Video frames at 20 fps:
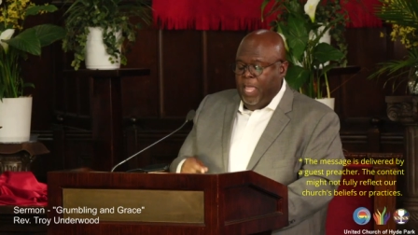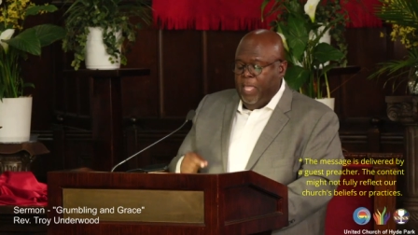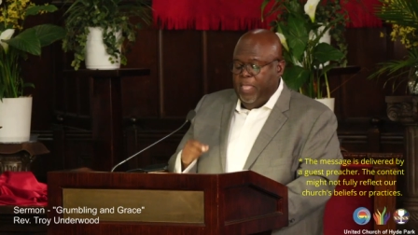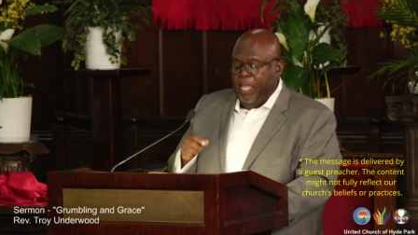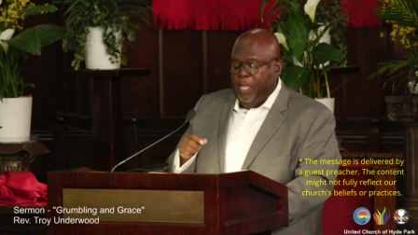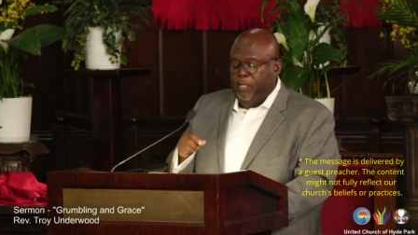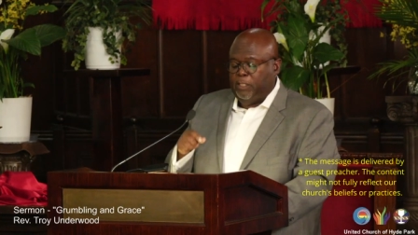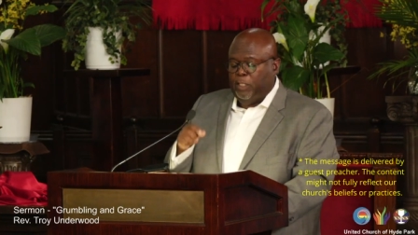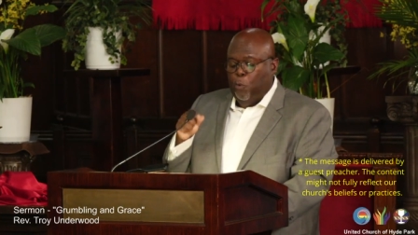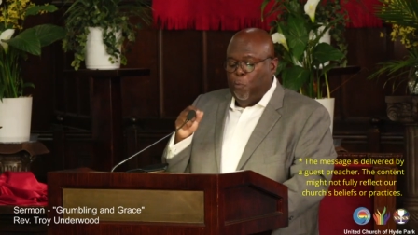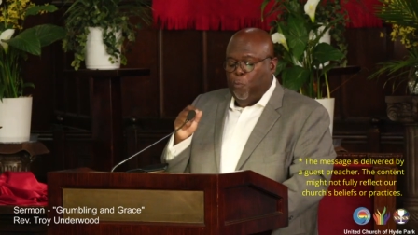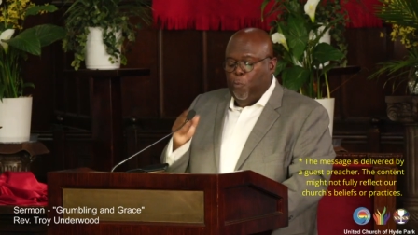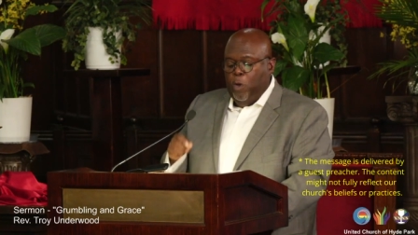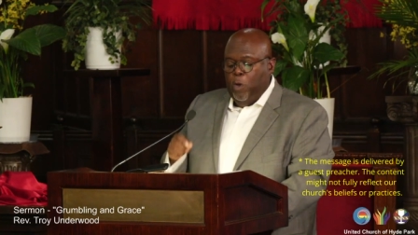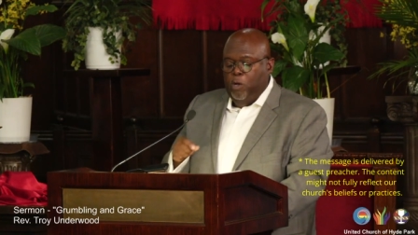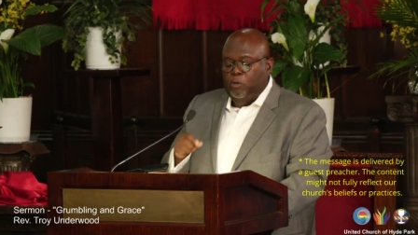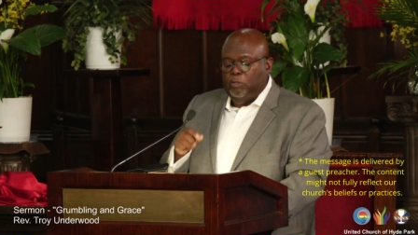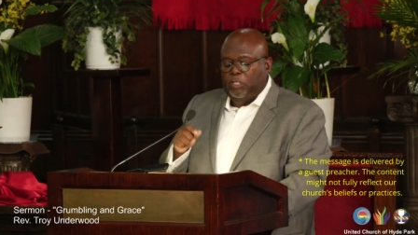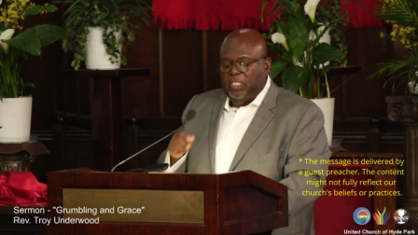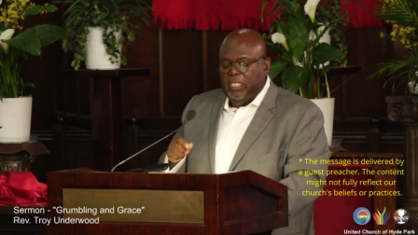There's a
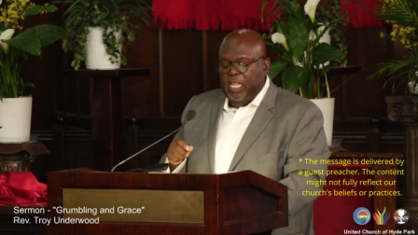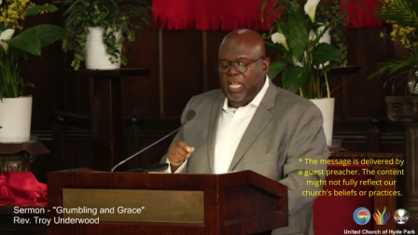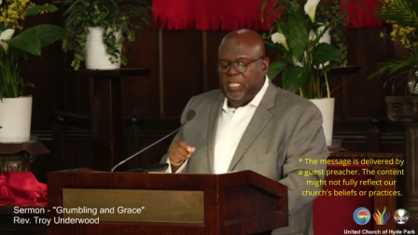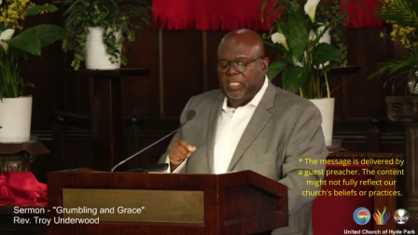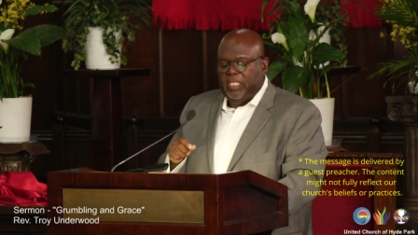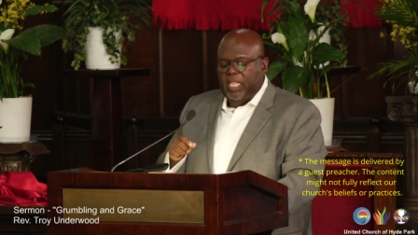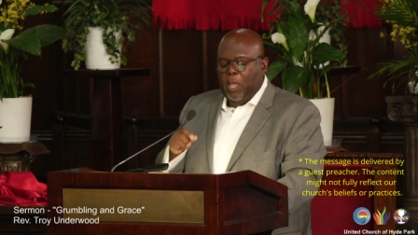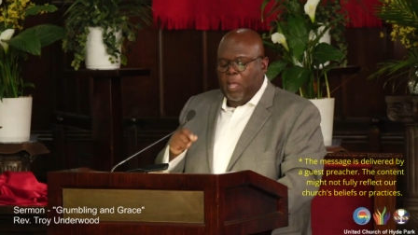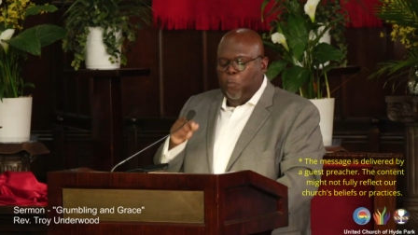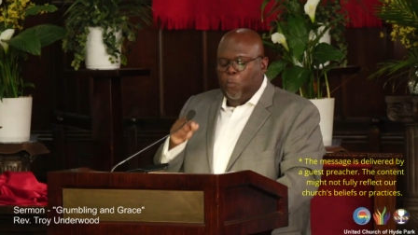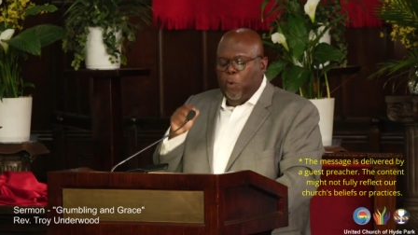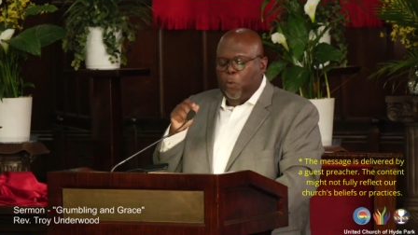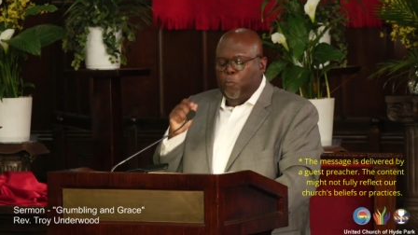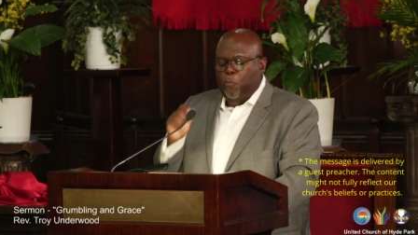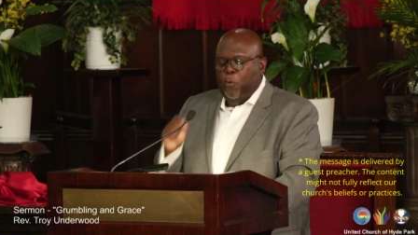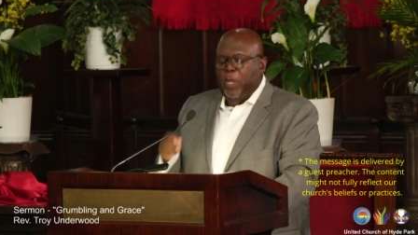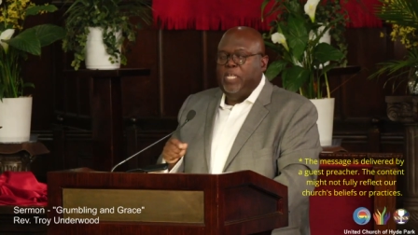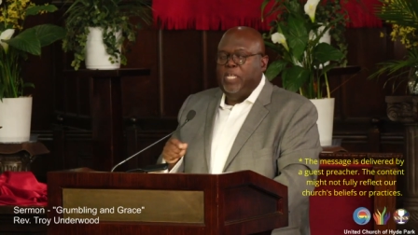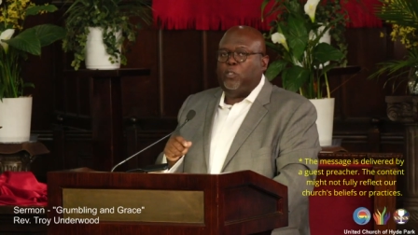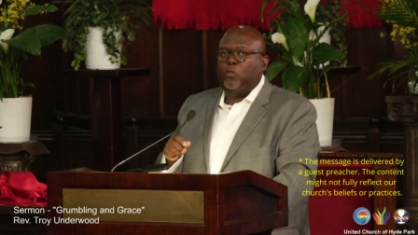real sense that when
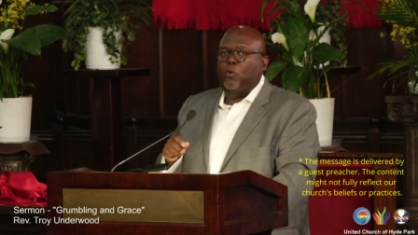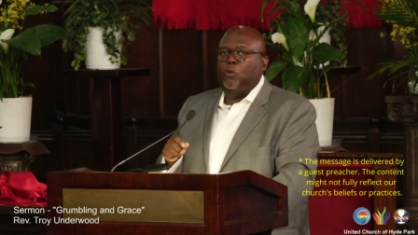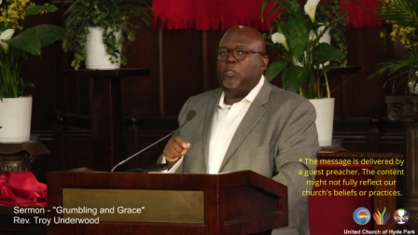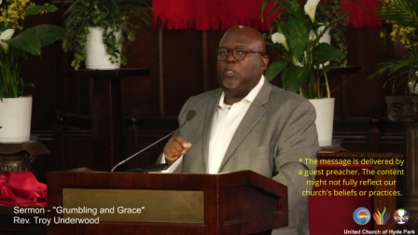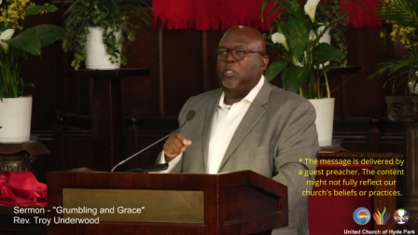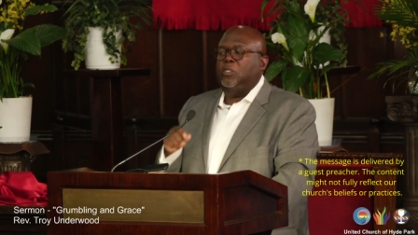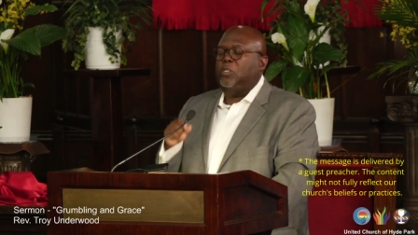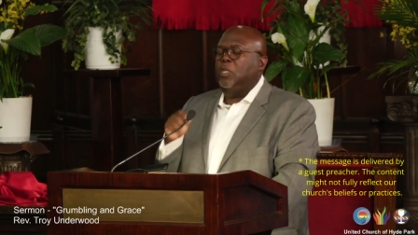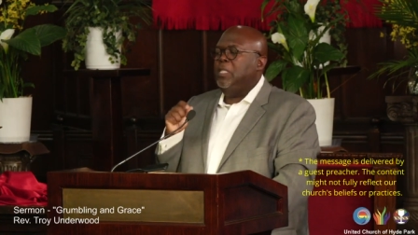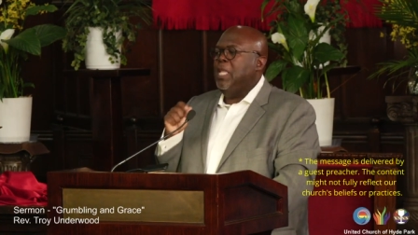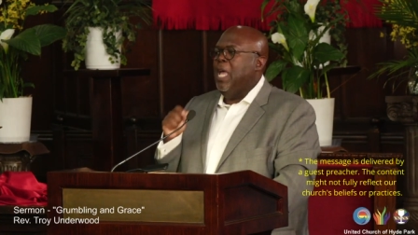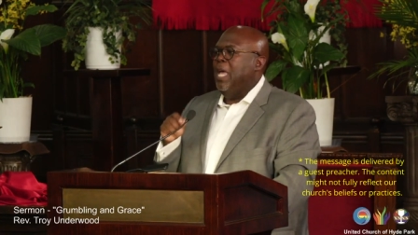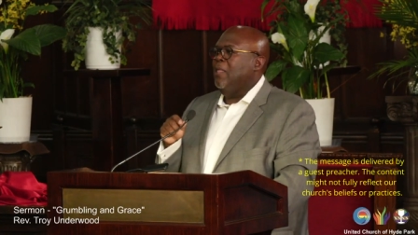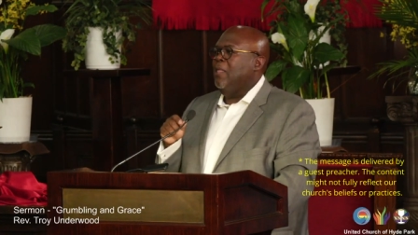resources are not